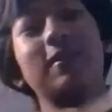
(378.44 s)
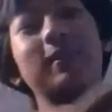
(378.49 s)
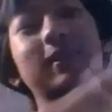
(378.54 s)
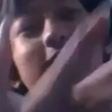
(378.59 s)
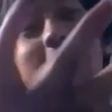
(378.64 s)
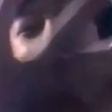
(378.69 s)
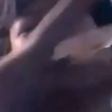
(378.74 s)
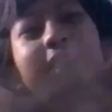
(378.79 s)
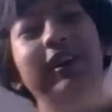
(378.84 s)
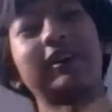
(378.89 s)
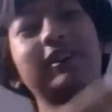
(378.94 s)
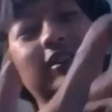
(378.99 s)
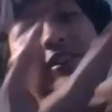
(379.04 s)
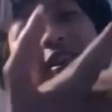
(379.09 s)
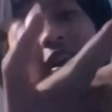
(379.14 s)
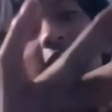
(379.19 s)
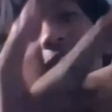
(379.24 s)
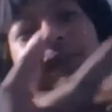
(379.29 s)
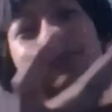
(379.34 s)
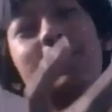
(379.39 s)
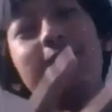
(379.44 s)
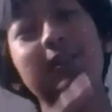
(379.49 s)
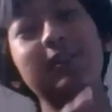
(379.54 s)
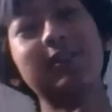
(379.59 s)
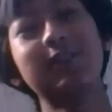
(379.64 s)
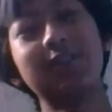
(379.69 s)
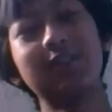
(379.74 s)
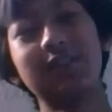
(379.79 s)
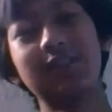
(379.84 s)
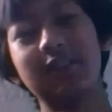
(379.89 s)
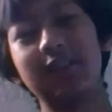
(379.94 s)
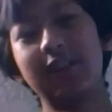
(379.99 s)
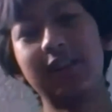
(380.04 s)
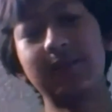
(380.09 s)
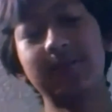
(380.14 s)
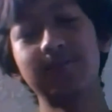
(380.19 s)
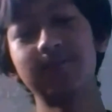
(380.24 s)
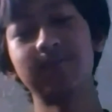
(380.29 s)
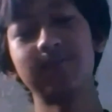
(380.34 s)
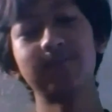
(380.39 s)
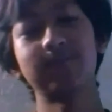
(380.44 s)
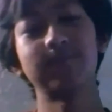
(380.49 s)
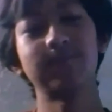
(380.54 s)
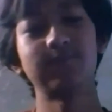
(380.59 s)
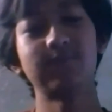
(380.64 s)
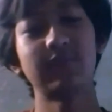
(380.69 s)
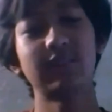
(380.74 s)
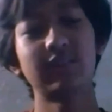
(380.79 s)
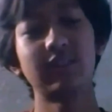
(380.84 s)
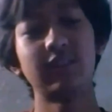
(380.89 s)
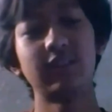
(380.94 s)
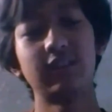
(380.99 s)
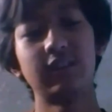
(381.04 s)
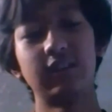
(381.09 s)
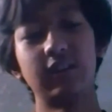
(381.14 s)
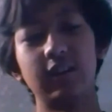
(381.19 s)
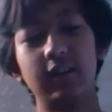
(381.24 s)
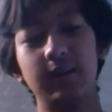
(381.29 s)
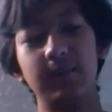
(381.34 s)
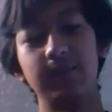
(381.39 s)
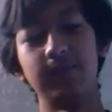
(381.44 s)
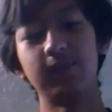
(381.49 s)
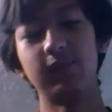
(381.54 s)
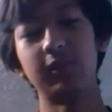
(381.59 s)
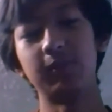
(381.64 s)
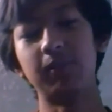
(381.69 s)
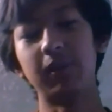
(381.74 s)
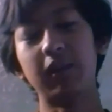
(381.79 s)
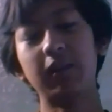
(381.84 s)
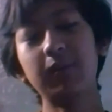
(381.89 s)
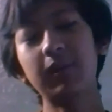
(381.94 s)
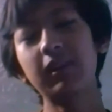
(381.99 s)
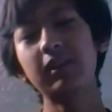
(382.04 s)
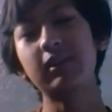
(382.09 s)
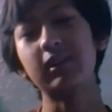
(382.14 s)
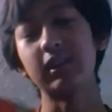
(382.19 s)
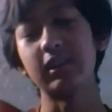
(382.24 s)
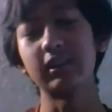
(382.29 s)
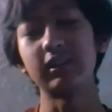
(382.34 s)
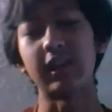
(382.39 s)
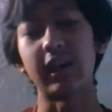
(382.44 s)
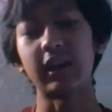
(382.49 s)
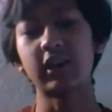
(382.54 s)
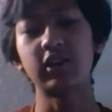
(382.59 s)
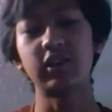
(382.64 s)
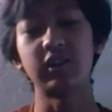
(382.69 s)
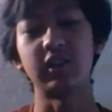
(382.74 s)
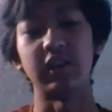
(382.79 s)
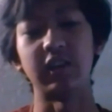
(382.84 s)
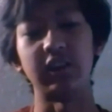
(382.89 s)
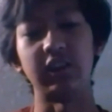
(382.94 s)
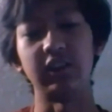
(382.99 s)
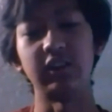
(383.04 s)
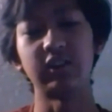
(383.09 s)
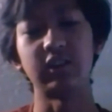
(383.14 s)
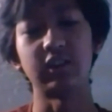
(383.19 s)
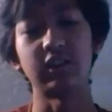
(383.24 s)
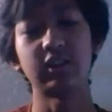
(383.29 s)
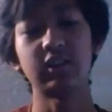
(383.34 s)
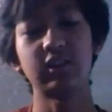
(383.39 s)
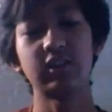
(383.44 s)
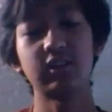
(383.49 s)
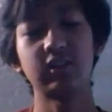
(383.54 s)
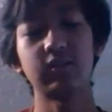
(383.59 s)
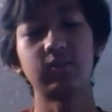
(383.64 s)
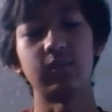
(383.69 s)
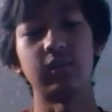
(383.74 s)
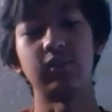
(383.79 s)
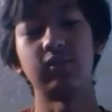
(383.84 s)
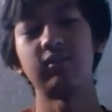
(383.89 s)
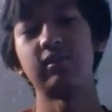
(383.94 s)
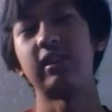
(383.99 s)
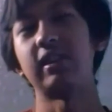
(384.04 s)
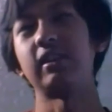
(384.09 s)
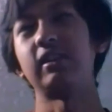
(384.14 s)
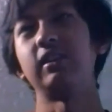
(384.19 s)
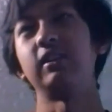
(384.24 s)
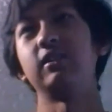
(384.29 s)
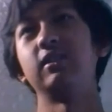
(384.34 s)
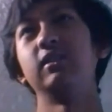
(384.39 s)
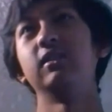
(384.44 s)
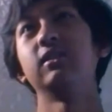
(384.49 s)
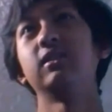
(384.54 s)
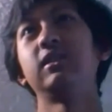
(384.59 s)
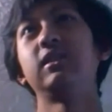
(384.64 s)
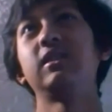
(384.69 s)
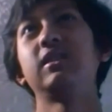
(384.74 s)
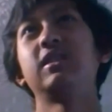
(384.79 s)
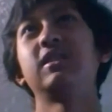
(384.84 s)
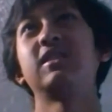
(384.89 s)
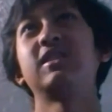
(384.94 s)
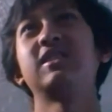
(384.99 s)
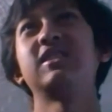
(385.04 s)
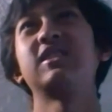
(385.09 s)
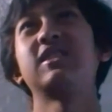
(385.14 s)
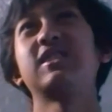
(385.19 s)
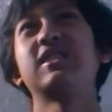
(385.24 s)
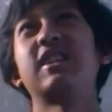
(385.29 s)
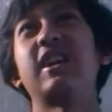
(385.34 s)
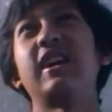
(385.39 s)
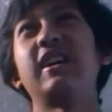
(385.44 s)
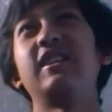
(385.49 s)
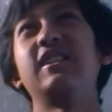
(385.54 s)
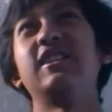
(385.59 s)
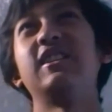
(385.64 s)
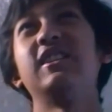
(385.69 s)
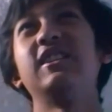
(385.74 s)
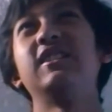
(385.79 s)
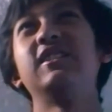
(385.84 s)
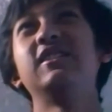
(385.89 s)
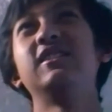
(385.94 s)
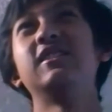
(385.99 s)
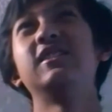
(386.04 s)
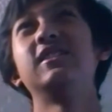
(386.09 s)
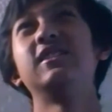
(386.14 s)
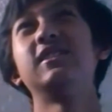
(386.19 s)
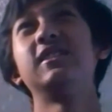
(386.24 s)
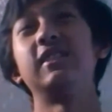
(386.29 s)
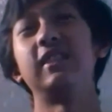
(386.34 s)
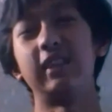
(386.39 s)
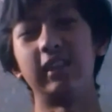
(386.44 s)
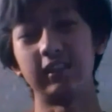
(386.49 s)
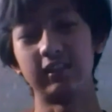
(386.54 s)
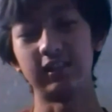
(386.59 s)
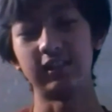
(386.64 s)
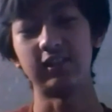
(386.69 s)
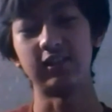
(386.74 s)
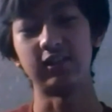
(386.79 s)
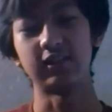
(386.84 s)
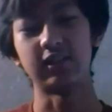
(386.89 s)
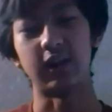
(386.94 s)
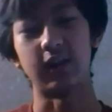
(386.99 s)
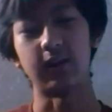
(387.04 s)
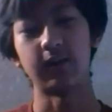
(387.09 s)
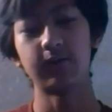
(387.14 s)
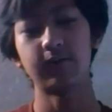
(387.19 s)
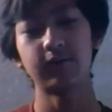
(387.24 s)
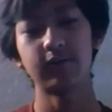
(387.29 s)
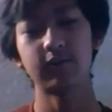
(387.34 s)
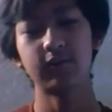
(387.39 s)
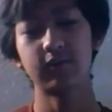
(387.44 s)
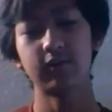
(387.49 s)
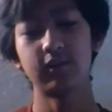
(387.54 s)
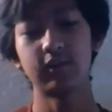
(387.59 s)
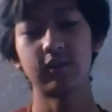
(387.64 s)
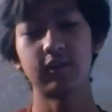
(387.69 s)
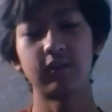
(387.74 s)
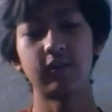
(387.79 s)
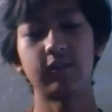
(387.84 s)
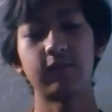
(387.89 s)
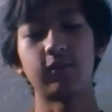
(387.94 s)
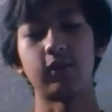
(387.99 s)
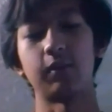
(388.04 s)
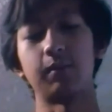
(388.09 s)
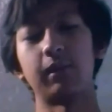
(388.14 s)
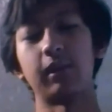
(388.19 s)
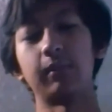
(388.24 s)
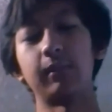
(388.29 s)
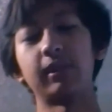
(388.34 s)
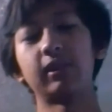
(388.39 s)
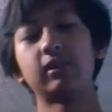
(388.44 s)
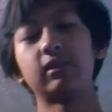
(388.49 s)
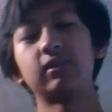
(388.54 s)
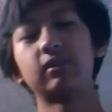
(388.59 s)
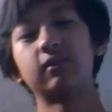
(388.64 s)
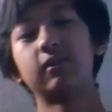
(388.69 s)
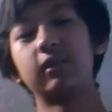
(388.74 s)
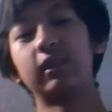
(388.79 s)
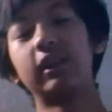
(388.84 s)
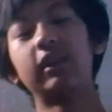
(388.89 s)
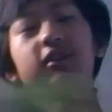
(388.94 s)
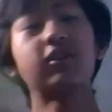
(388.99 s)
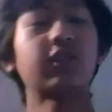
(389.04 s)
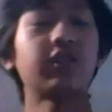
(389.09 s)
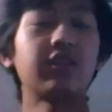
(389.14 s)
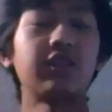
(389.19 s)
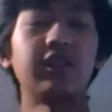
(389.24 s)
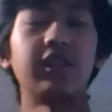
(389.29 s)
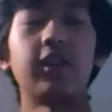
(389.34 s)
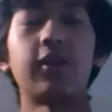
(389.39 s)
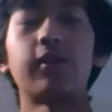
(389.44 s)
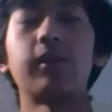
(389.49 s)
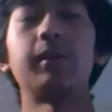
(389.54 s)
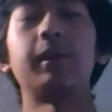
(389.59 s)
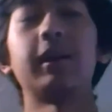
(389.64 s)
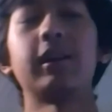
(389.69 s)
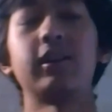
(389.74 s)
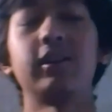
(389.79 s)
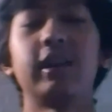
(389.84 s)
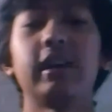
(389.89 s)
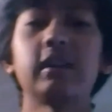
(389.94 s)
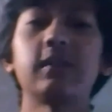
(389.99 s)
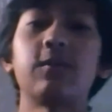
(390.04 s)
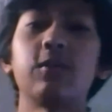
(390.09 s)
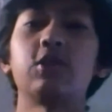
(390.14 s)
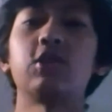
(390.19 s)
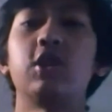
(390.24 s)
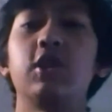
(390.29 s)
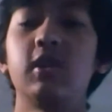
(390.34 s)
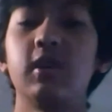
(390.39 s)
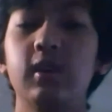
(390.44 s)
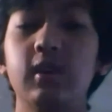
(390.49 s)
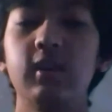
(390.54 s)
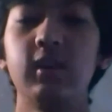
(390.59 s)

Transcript: Oh my god, I can solve this. Like, the pairings is actually the easiest. Well, not easy. It's kind of easy to solve for pairings. Easier than a 3x3, that's for sure.